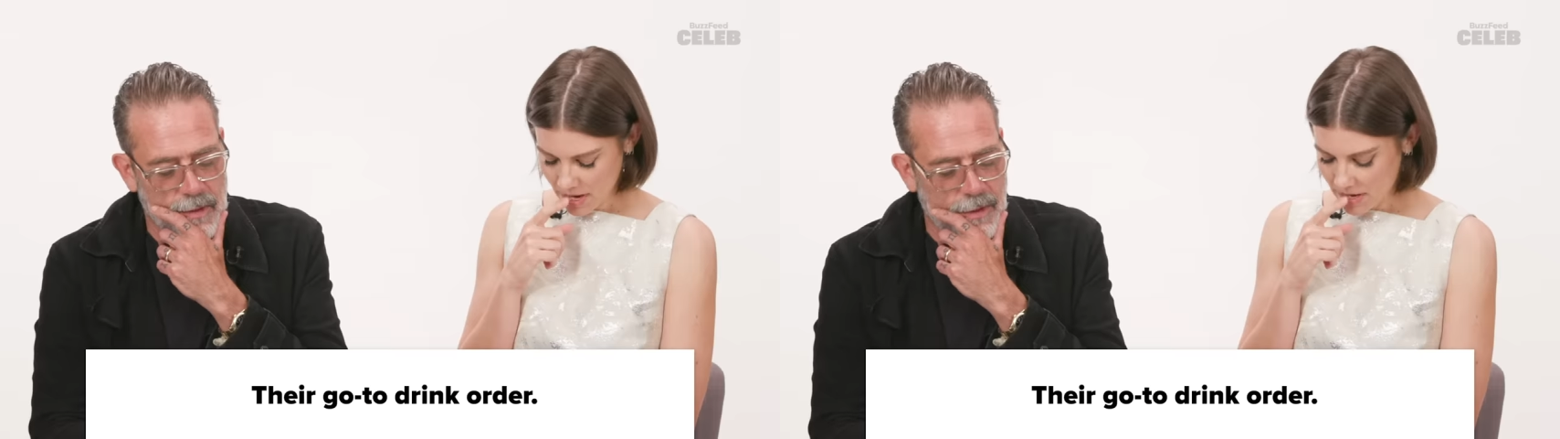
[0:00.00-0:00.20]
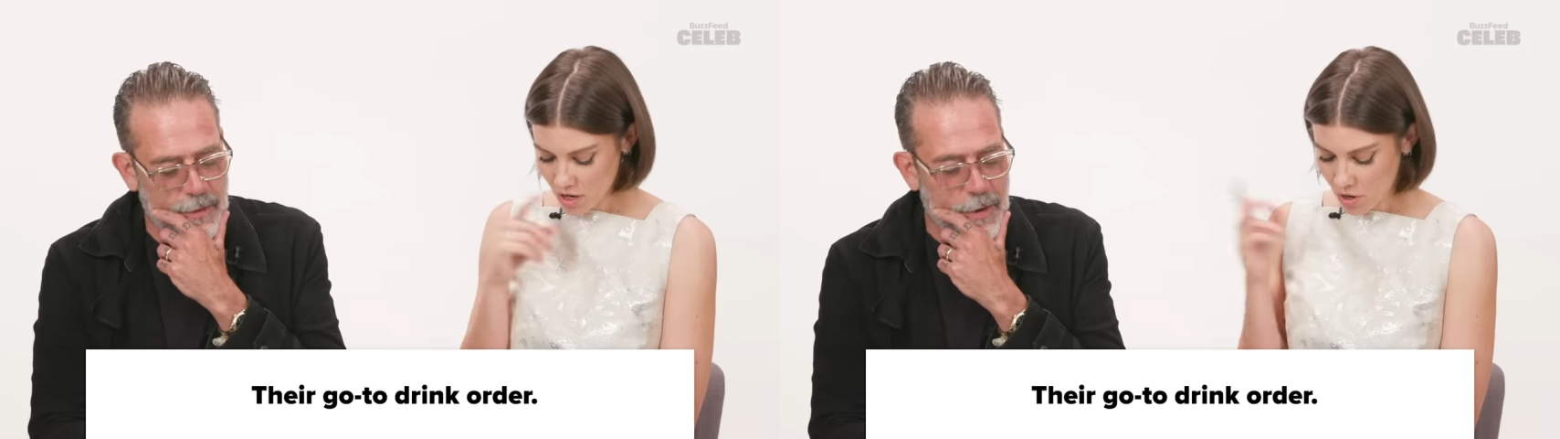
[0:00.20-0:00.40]

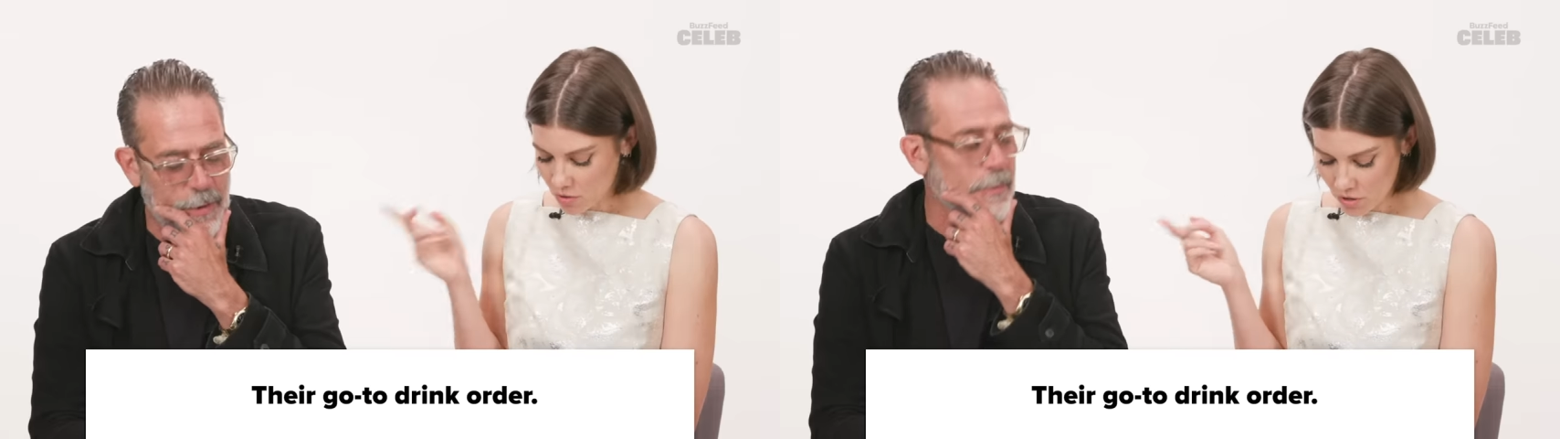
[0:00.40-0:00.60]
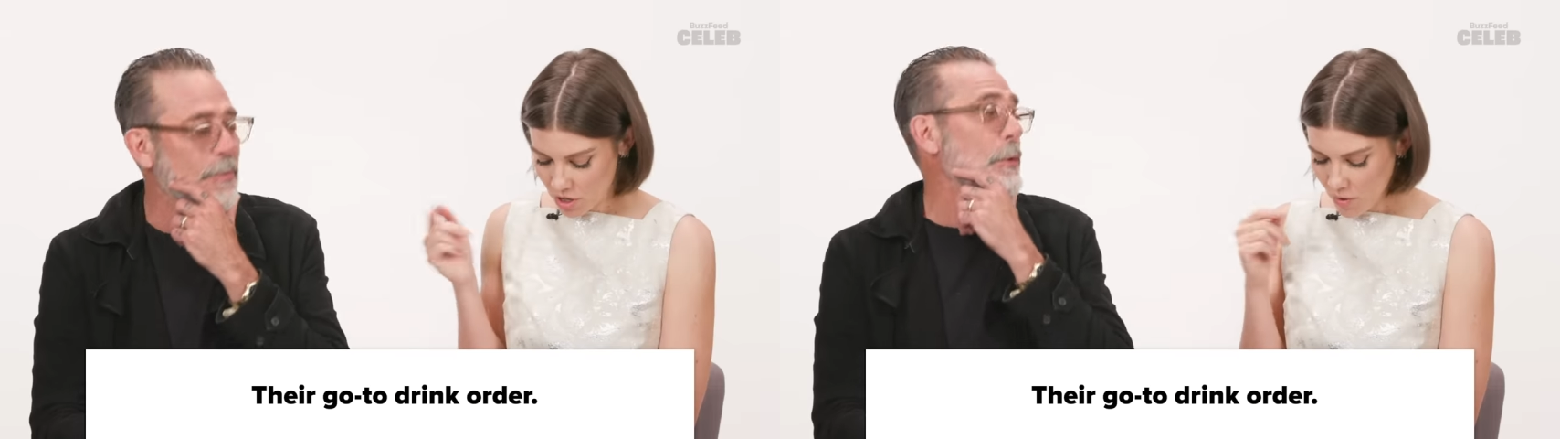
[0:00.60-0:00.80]
Speaker 1: Okay, no,
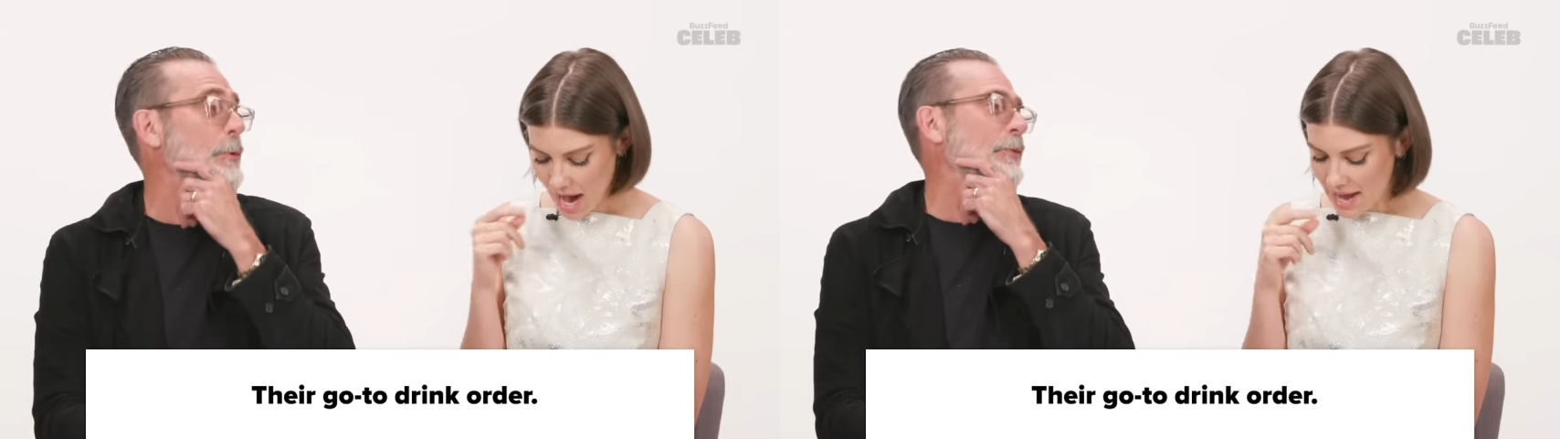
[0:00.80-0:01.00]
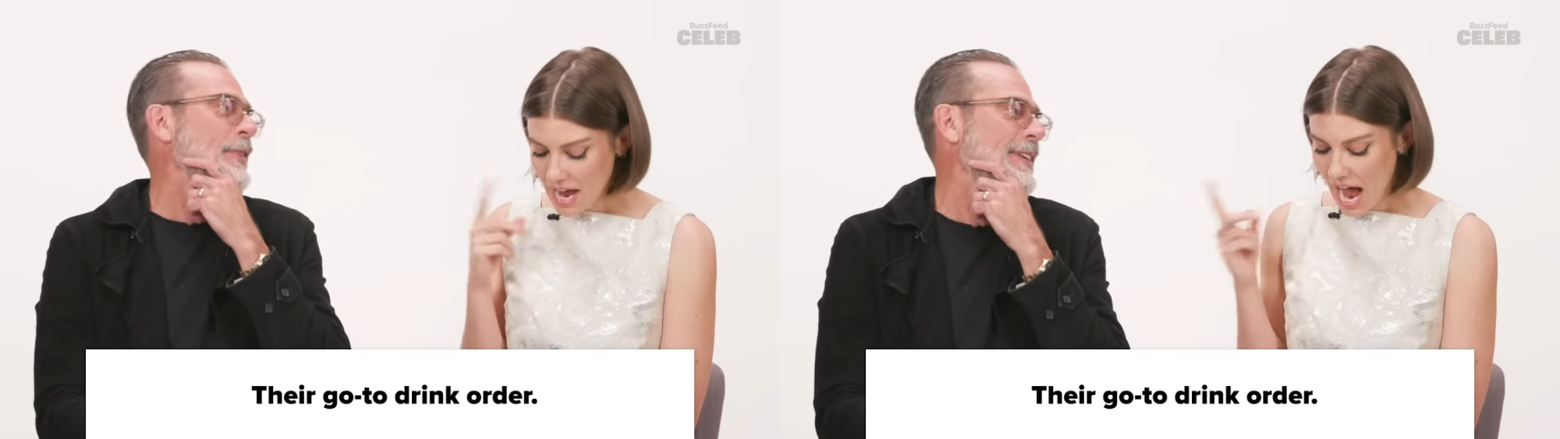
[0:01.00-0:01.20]
oh, no, no.
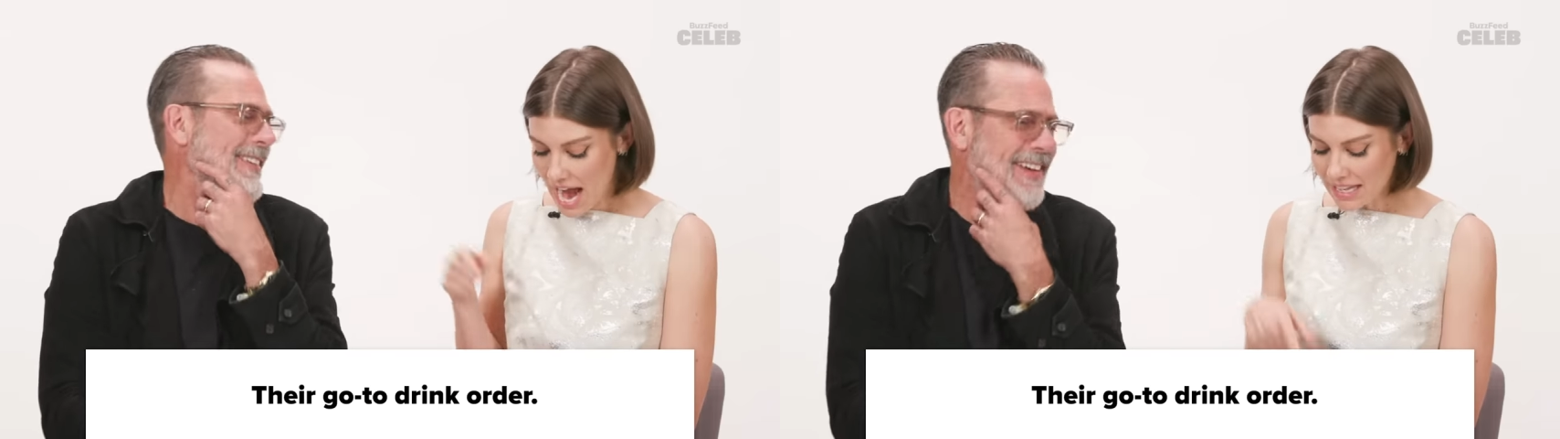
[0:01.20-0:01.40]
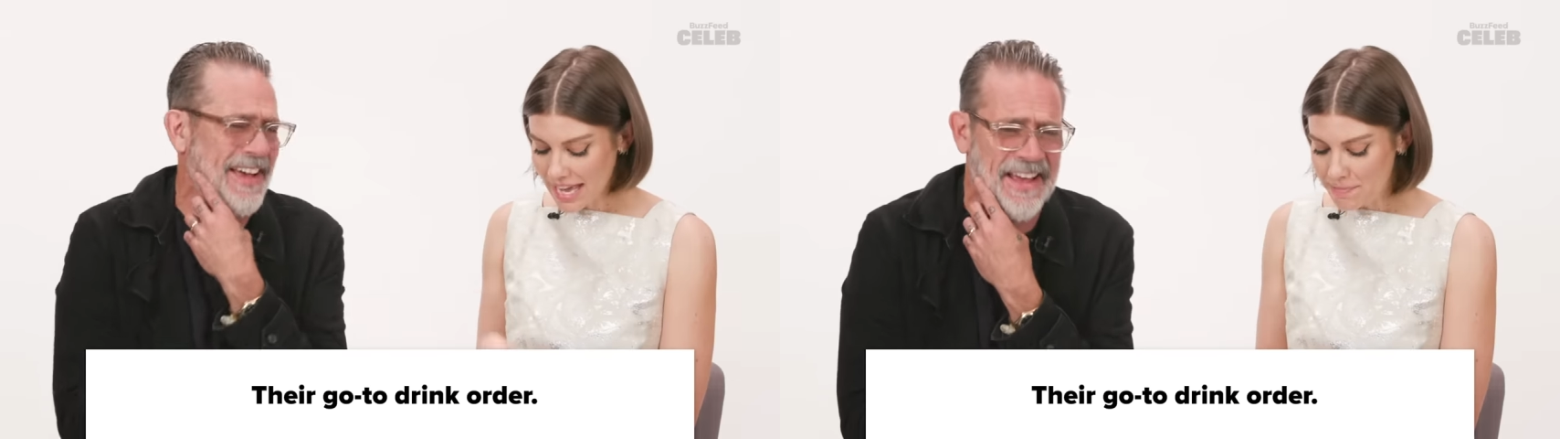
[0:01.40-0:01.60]
I,
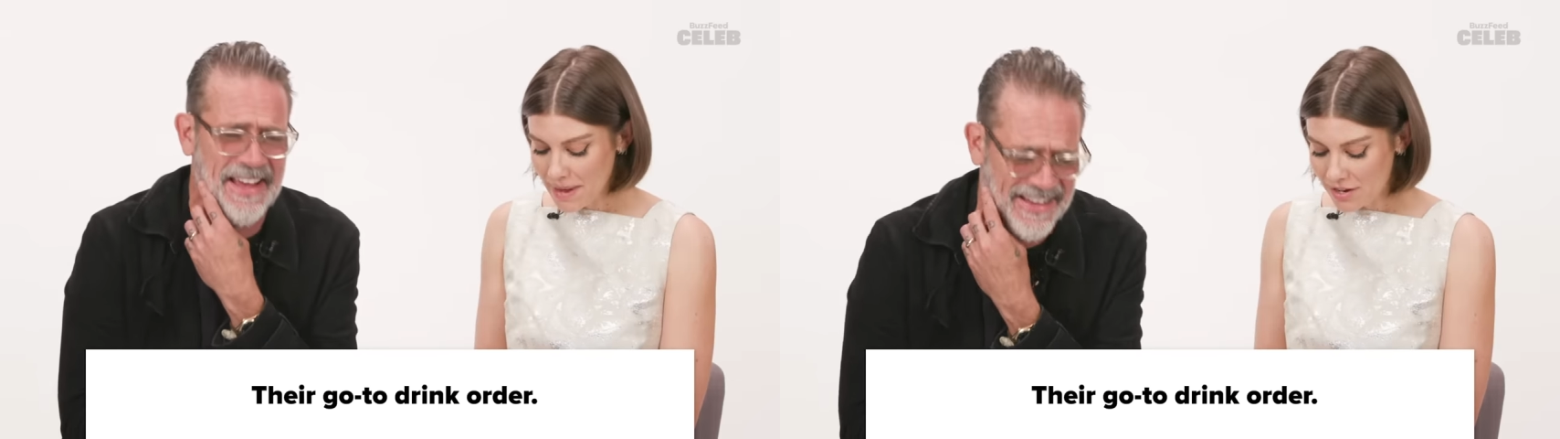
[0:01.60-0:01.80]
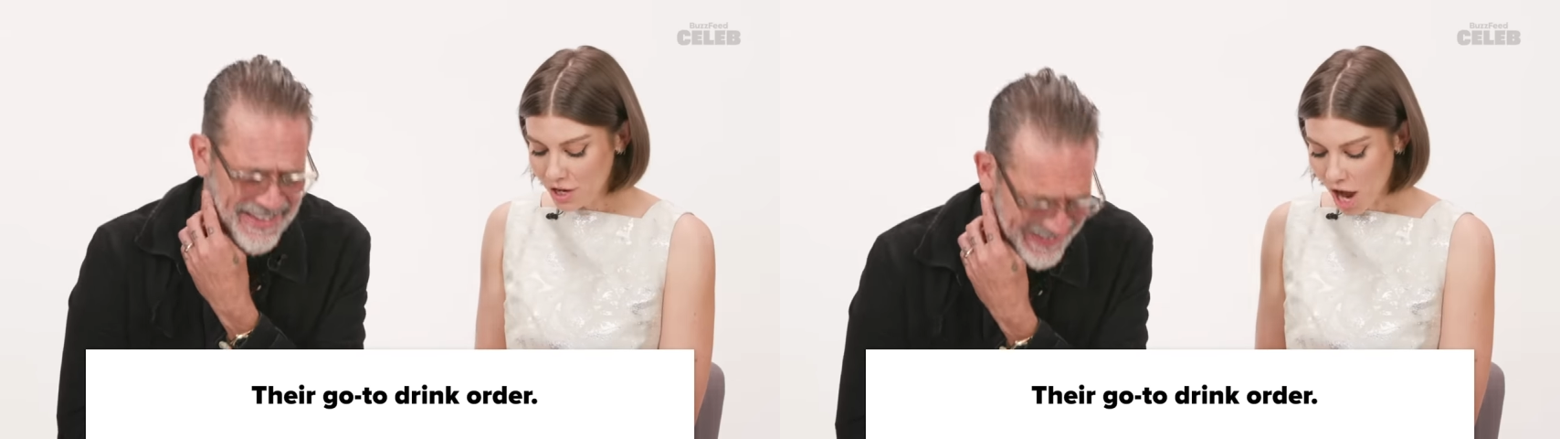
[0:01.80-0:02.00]
I like better